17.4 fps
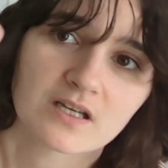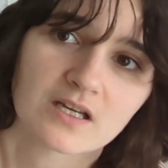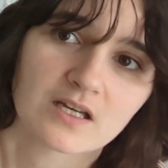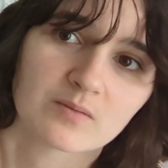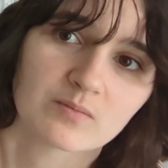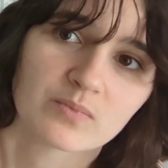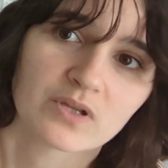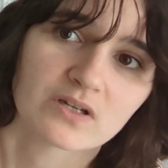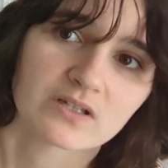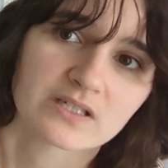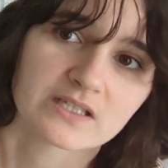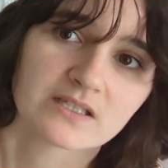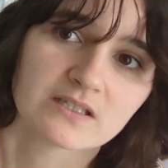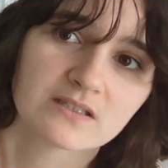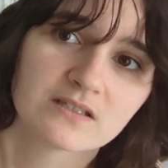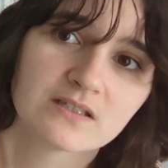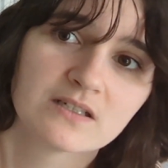and plug
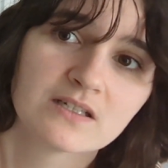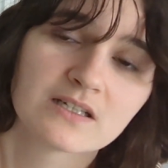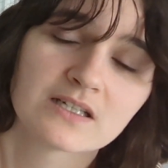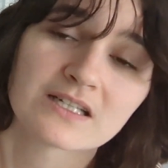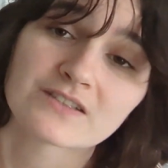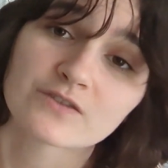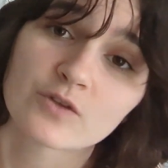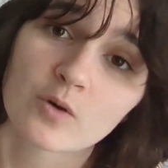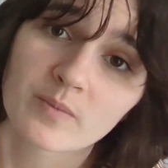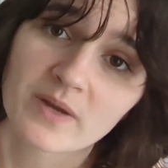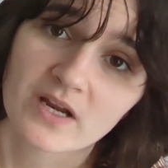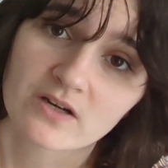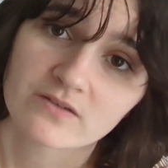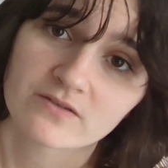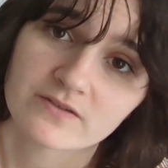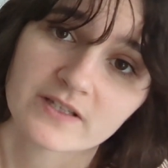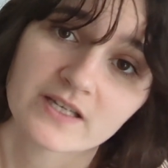it. It's not
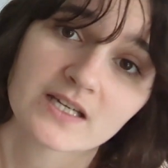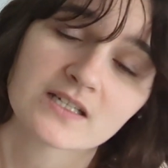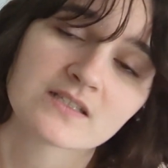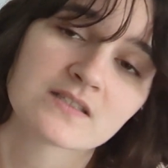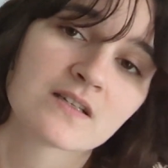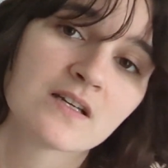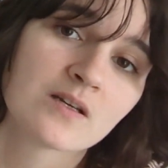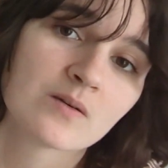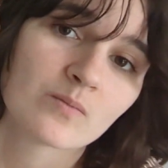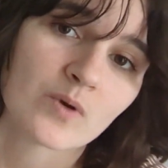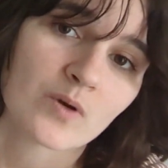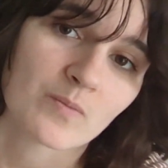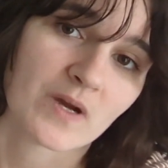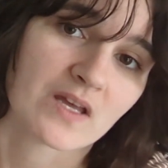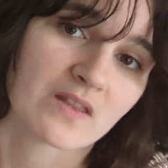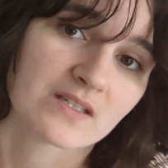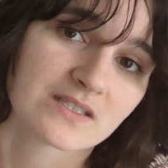perfect, but
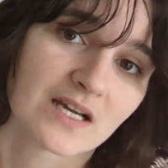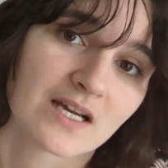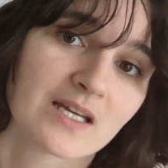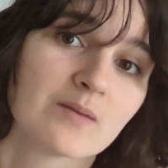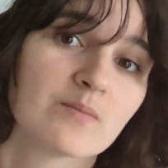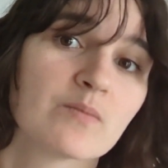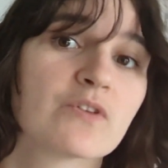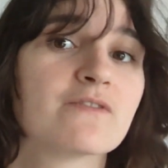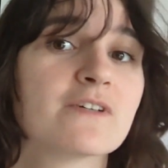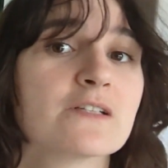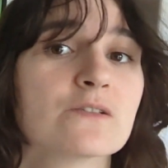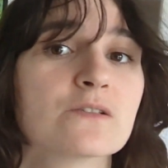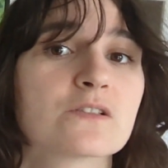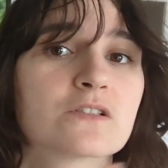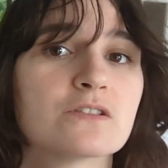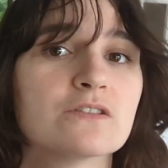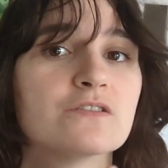by the time the
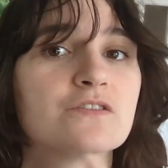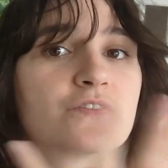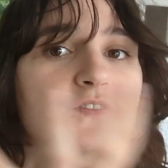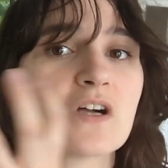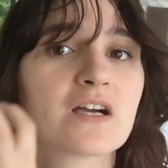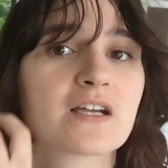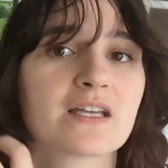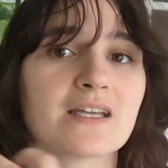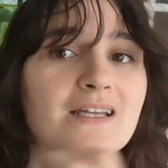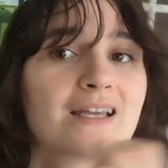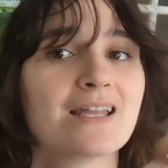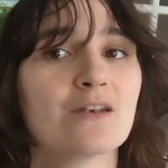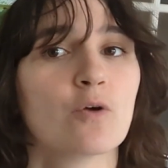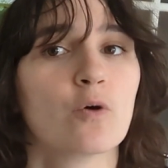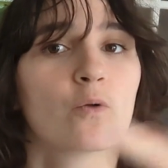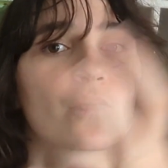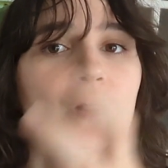filter's sucking
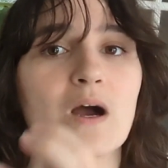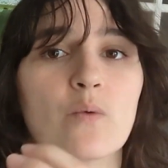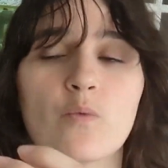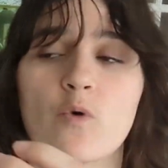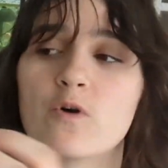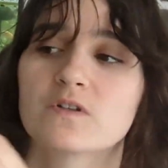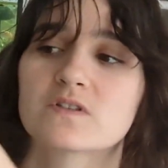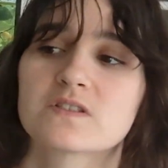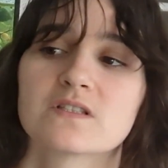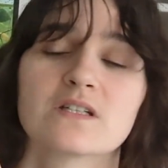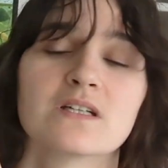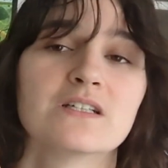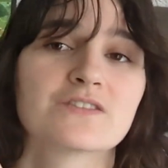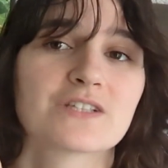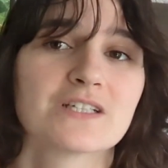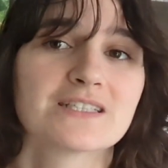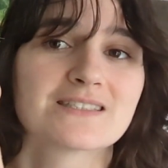in all that water,
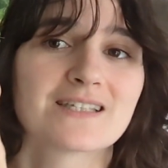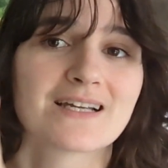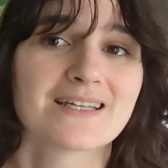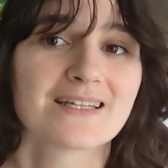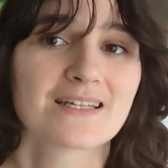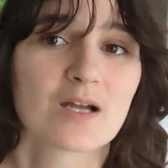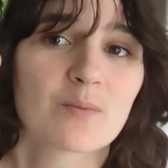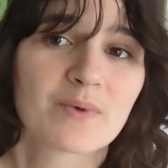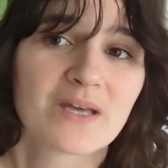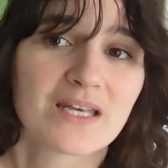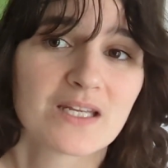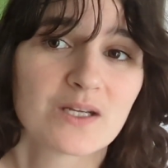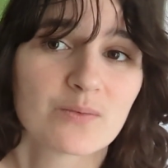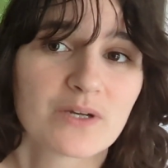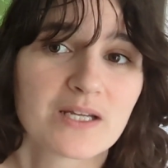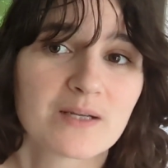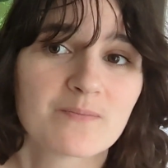it's going to tighten up
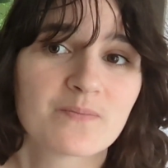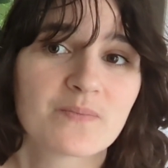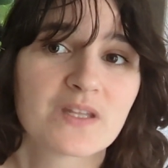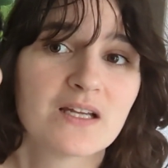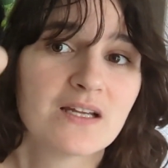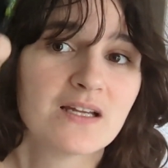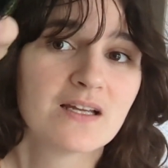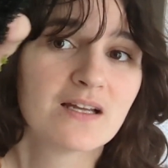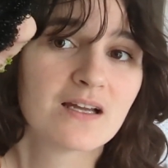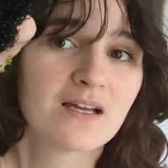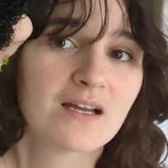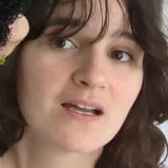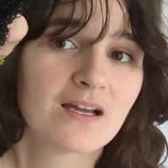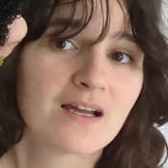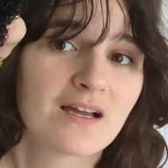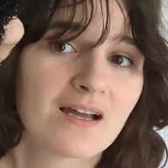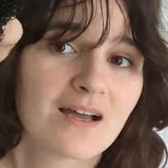anyway,
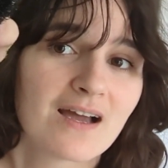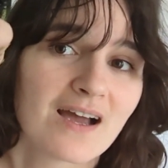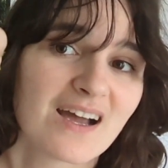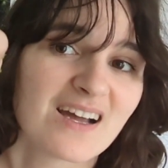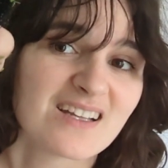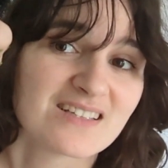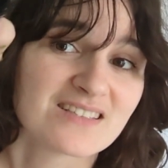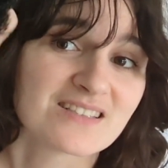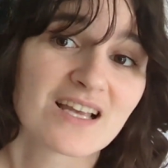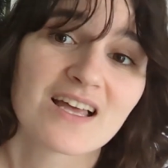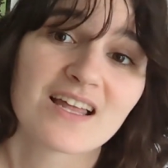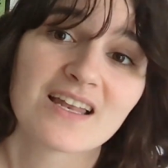and